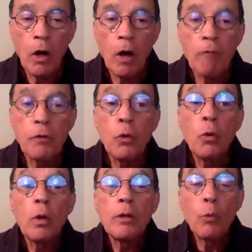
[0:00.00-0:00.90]
of
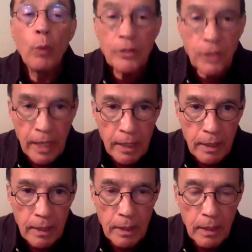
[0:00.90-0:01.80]
you risking.
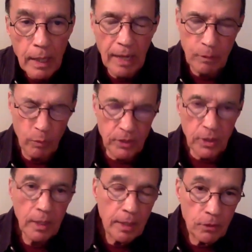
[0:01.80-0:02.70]
And
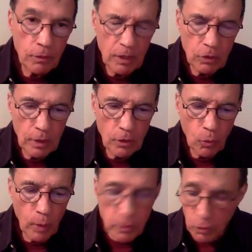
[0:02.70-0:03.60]
risking is
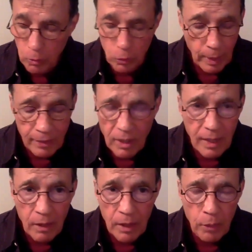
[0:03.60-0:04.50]
courageous. You ask a
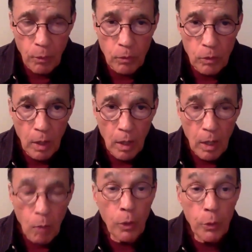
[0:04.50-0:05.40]
lot of heroes,
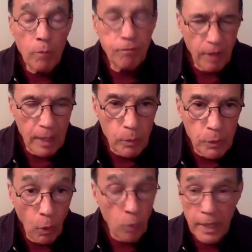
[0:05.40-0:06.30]
were you afraid when
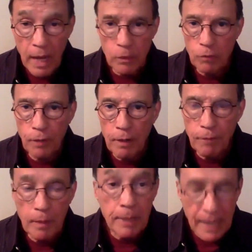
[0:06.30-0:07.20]
you, oh yeah, I was very
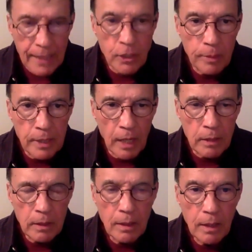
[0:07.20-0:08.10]
afraid, but it had to be
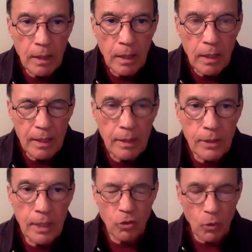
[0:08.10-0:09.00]
done.
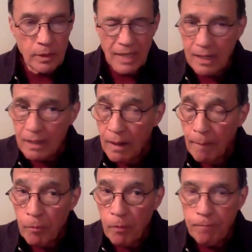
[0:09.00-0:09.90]
See, so it's not,
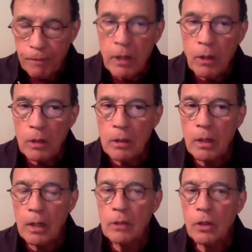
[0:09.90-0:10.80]
fear
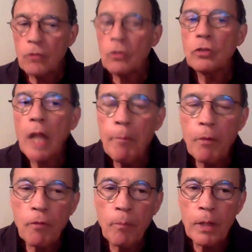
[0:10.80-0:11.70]
doesn't stop
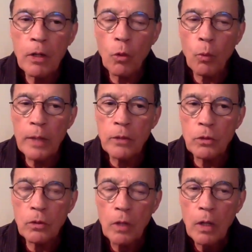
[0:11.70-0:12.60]
you from being
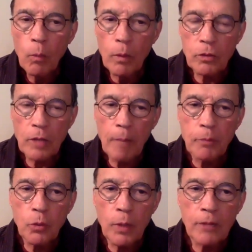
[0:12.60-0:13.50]
courageous. What
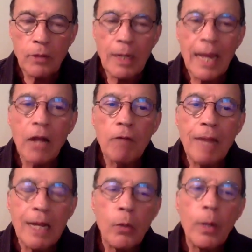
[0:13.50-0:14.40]
stops you is the lack of
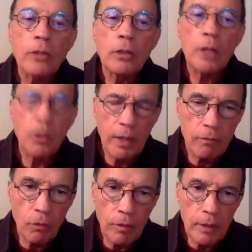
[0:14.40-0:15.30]
valuation that you
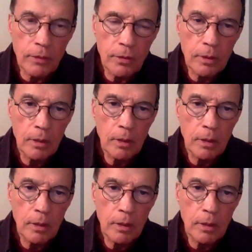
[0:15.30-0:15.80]
give to things.